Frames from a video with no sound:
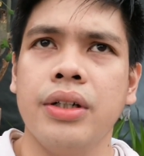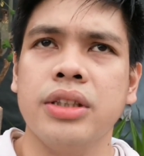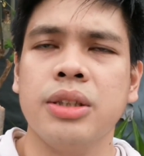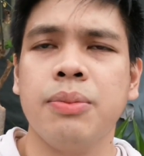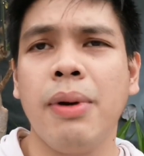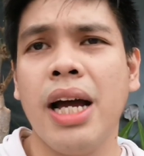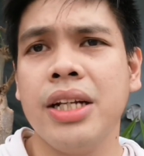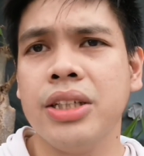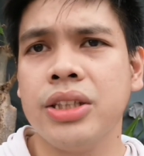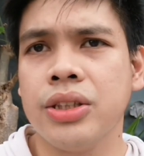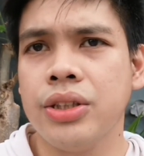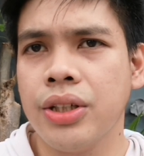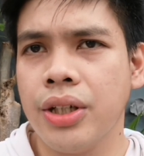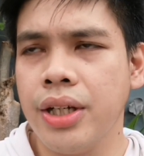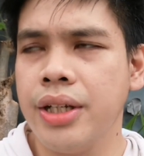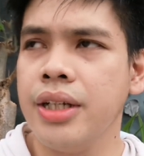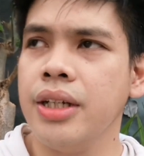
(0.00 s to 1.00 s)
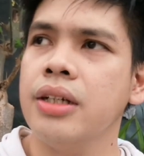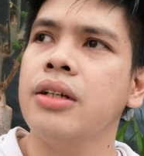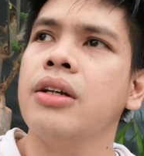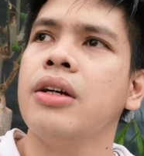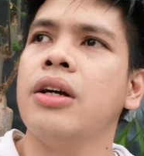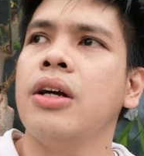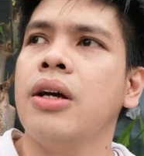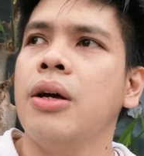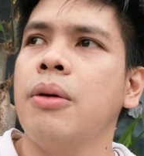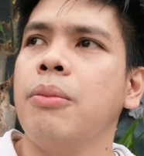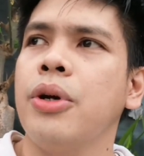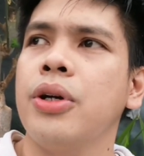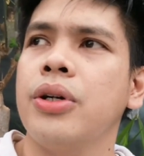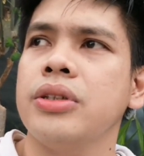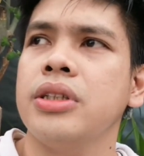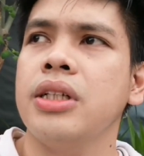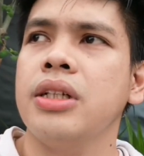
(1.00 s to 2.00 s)
Spanish journey.
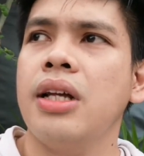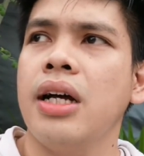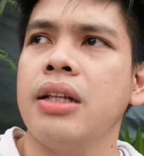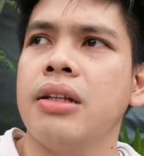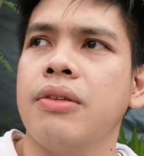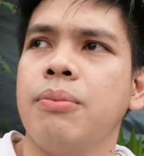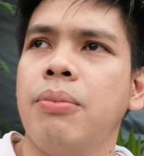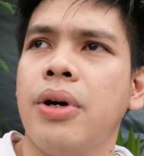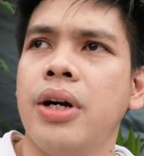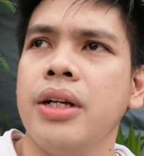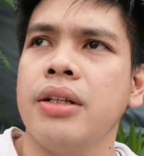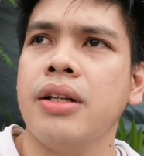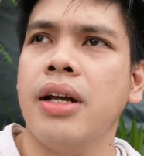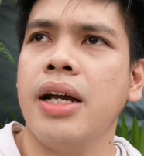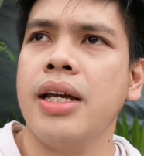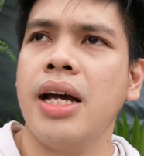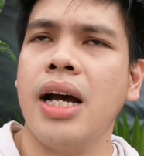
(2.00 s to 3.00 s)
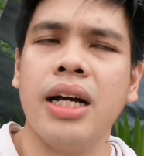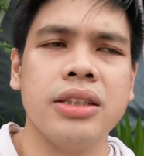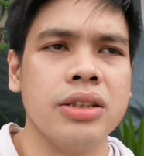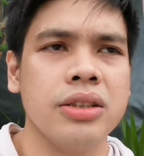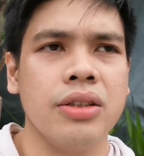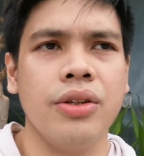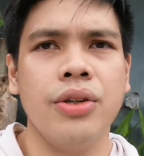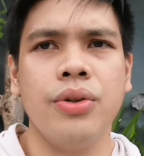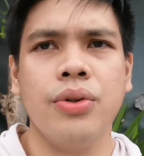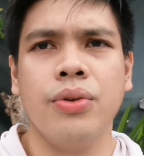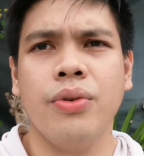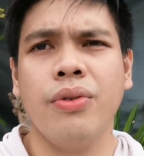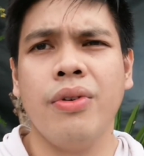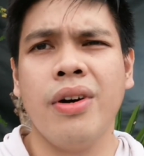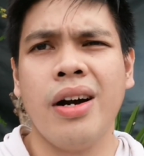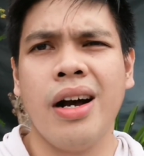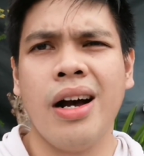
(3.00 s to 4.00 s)
Because in that part, I ask
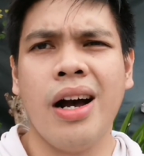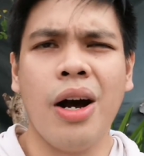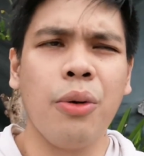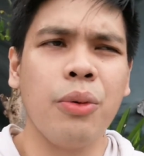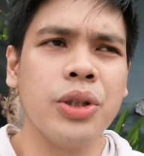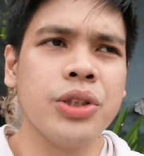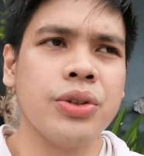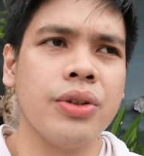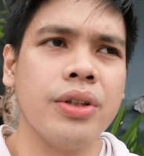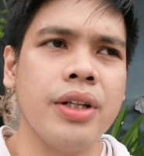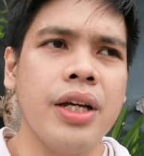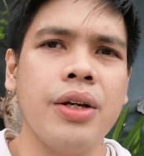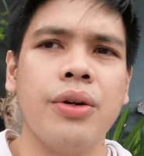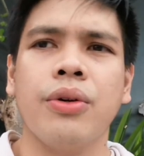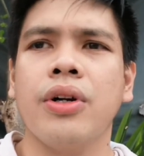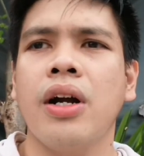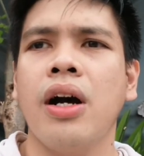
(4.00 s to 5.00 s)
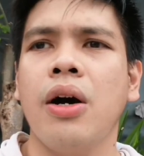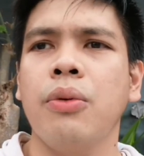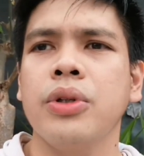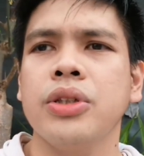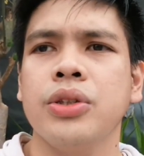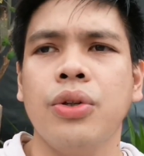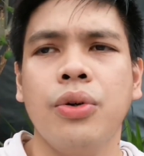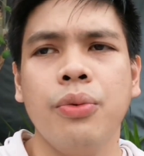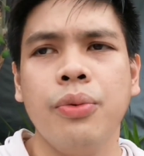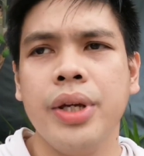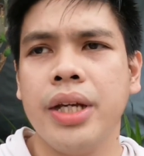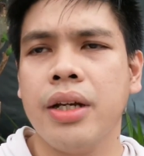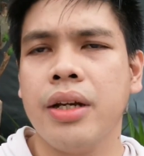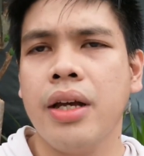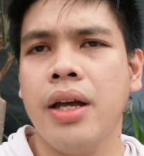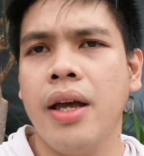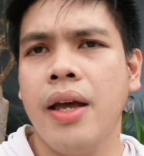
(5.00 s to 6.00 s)
you how was your day or how was your
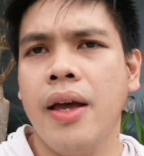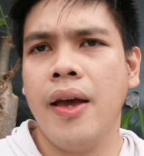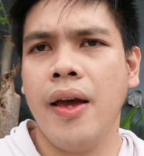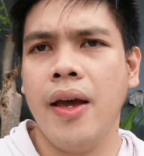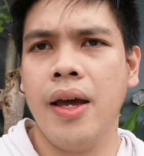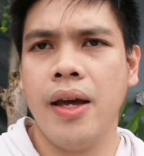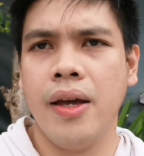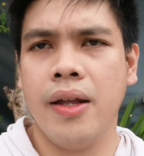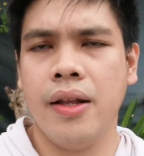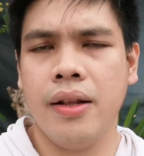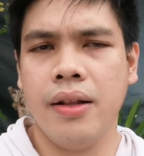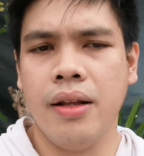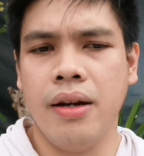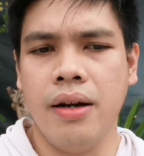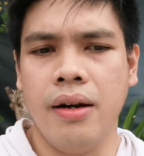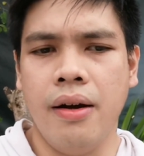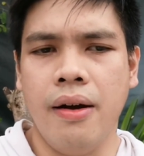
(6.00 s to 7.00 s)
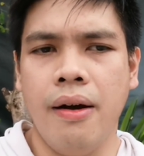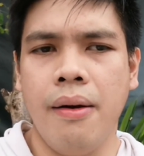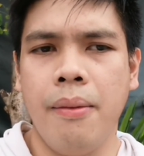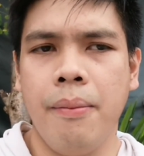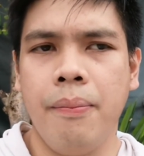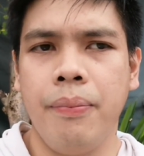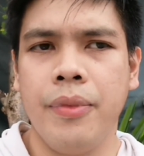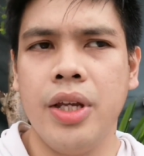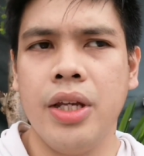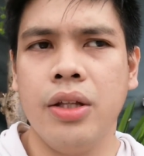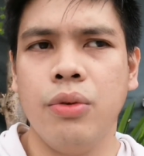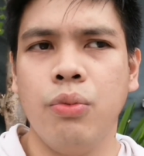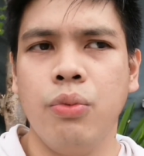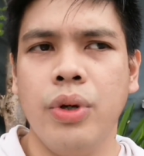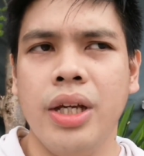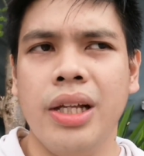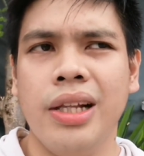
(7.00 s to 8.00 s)
week, and it
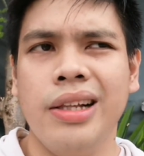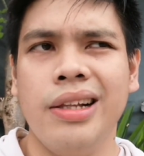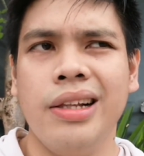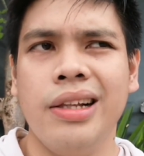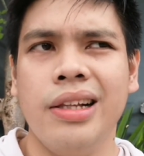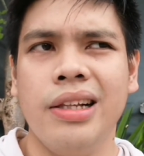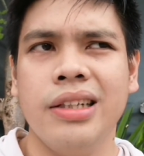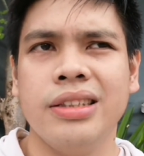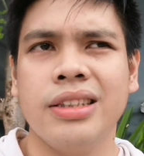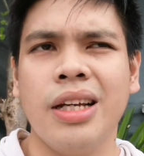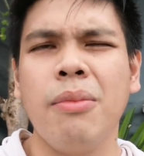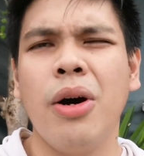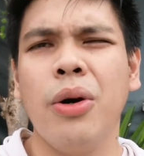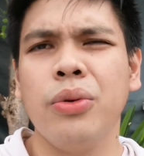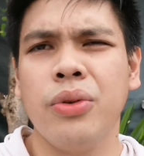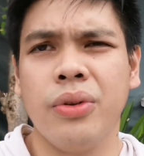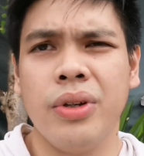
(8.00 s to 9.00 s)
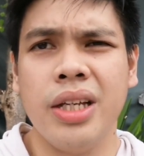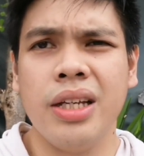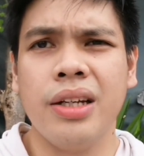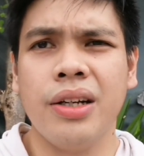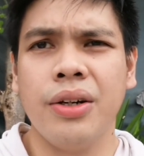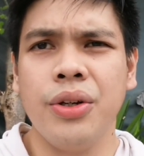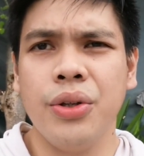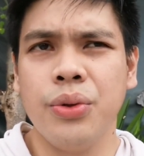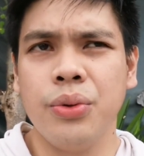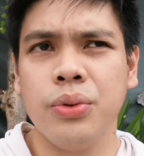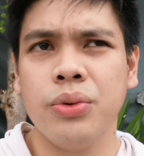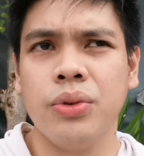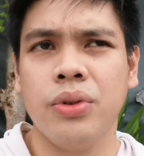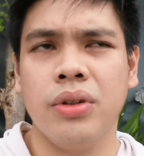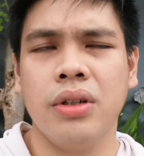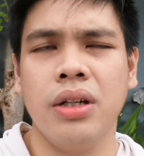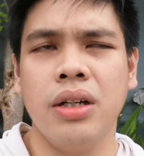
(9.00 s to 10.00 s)
will somehow trigger you
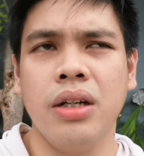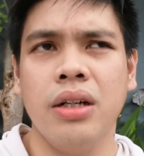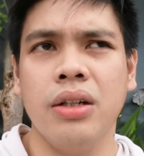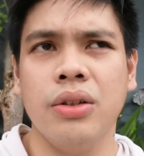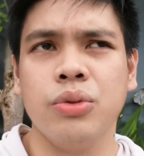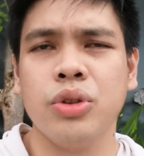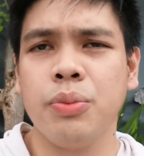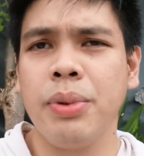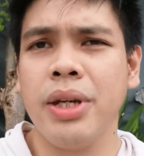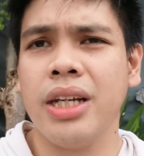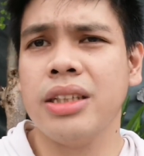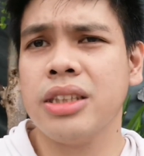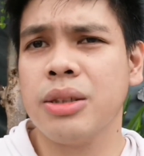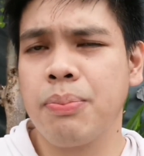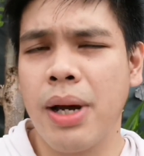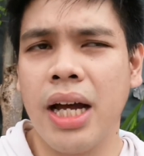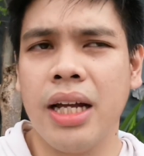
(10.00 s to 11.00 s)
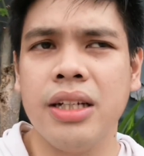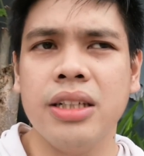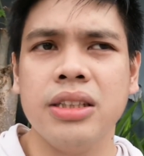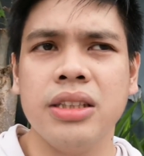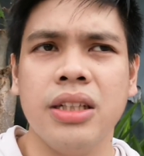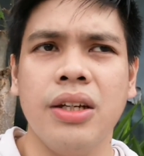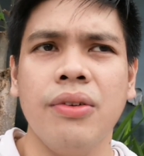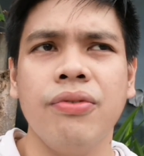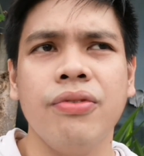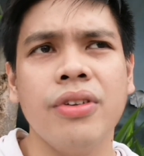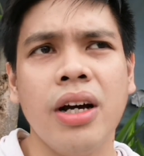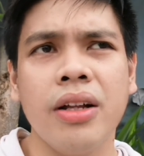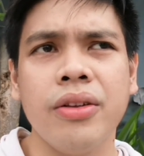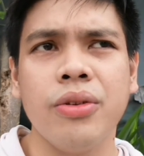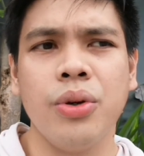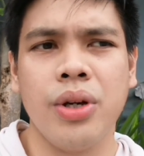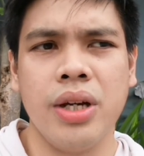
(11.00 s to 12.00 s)
to speak in Spanish. If
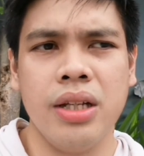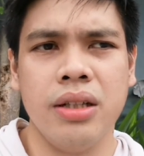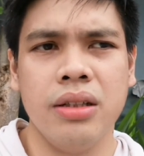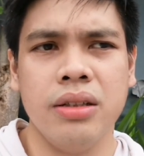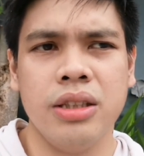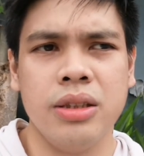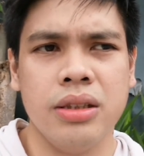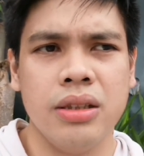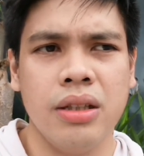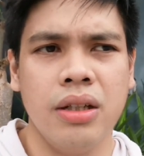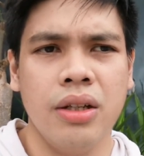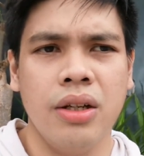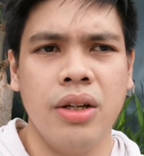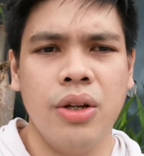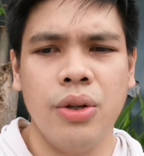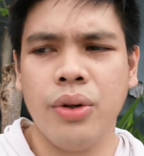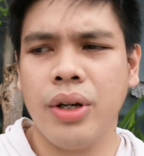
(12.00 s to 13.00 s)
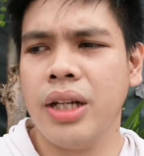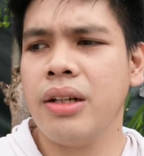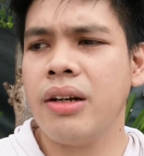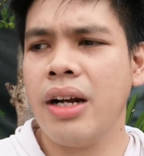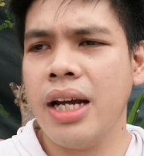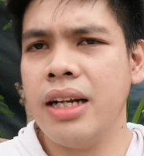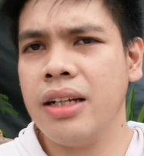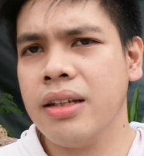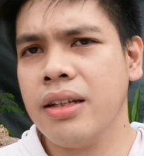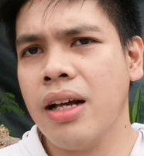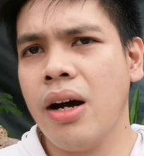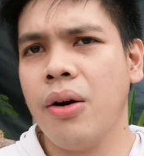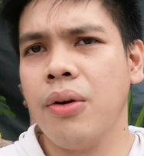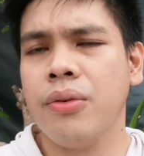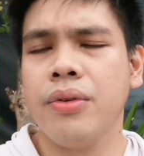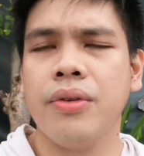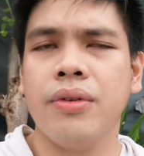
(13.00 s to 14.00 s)
not, you can write it
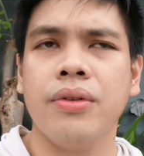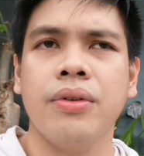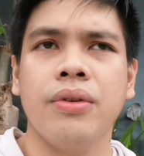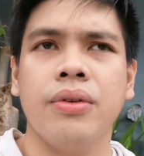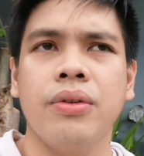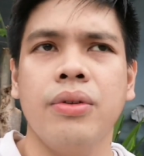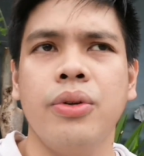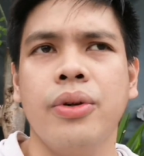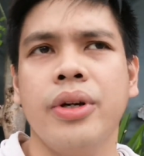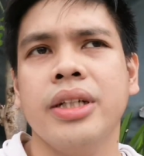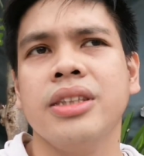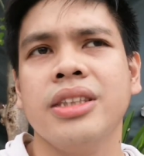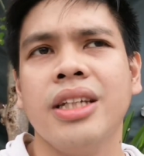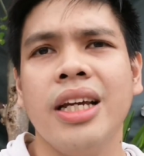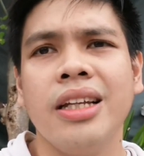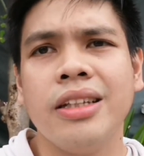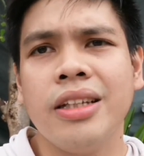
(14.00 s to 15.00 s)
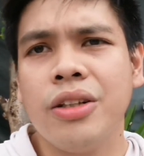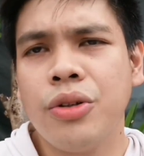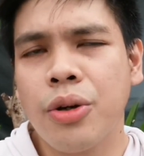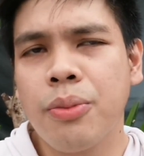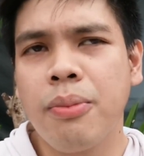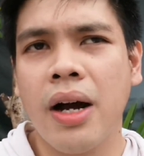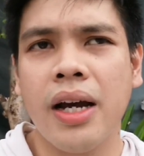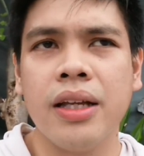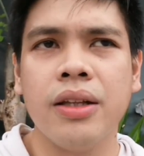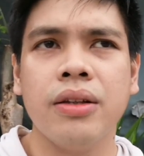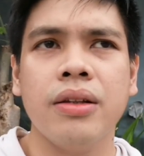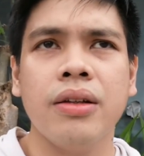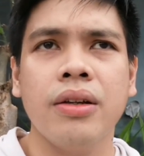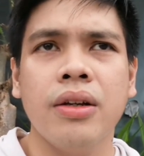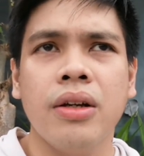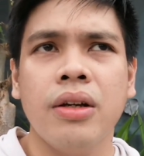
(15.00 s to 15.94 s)
down, you can say it in your mind,